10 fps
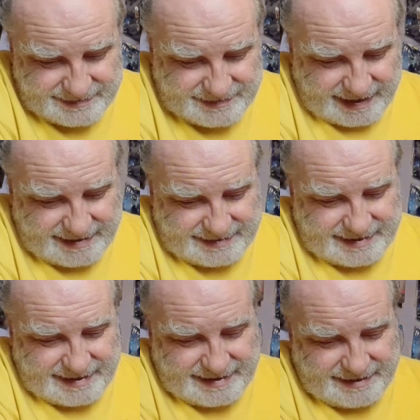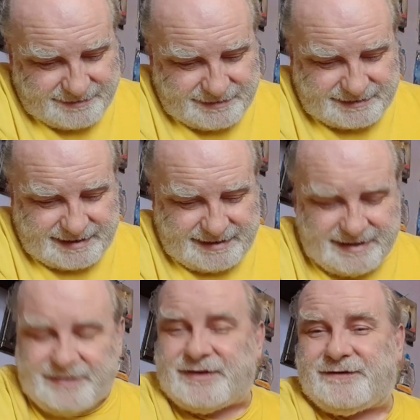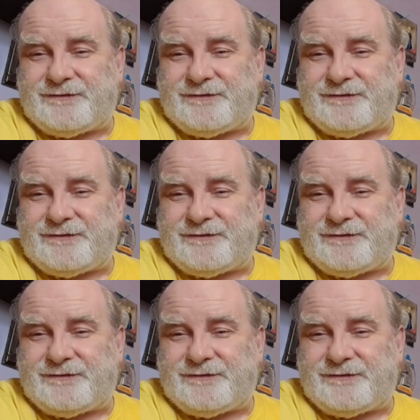it was in The